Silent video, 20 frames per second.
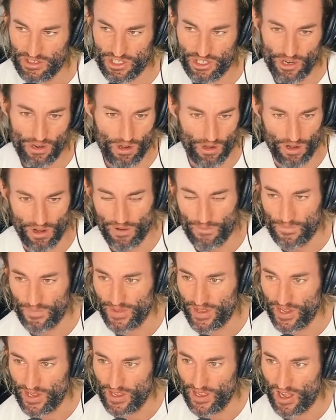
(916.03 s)
Sure,
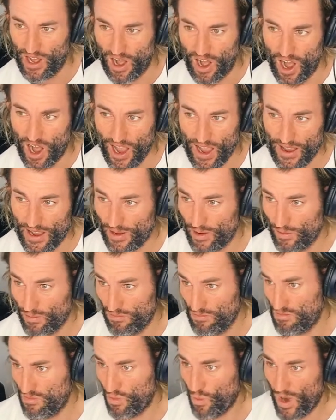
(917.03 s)
I
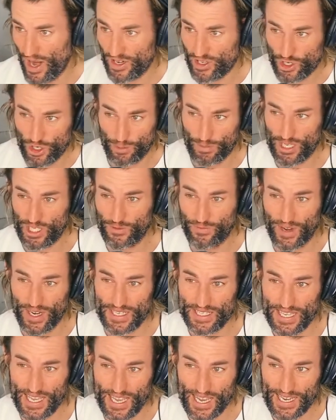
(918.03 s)
wear too much
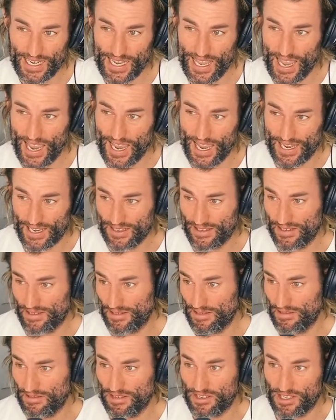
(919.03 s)
fake tan
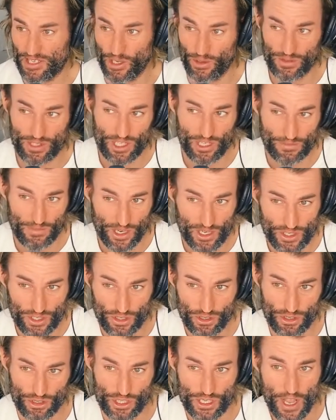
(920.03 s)
and stilts on my
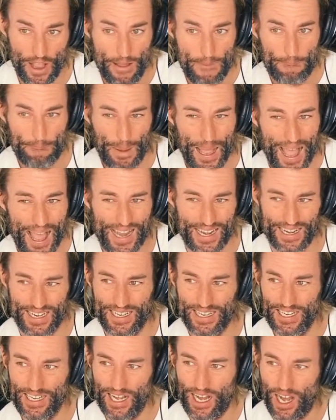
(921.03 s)
shoes, but
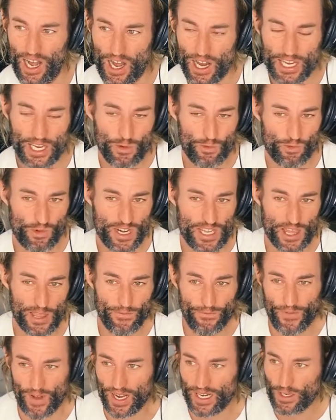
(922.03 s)
I can read
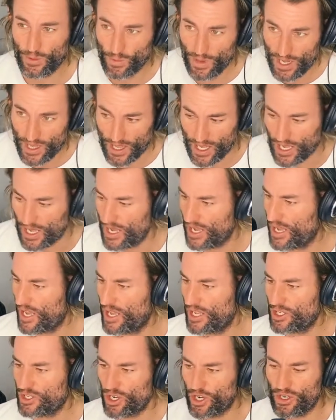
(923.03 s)
the fucking weather.
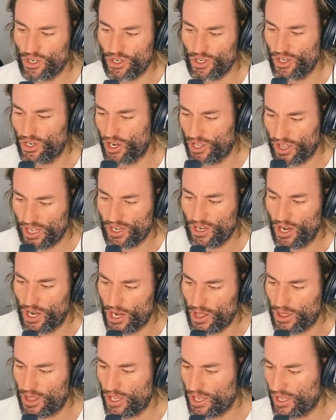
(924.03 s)
So, that
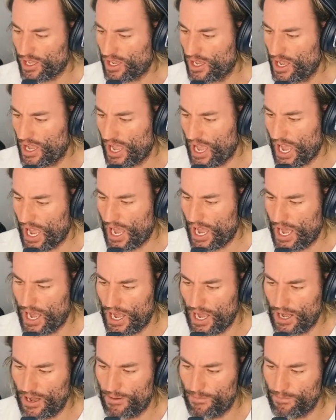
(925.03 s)
kind of thing.
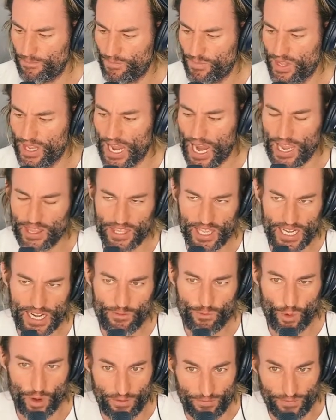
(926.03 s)
And
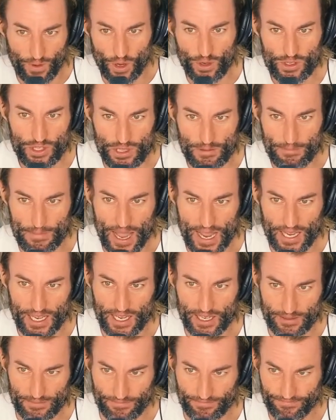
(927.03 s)
then everyone votes them
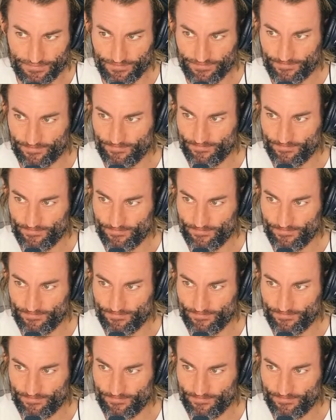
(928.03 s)
back in.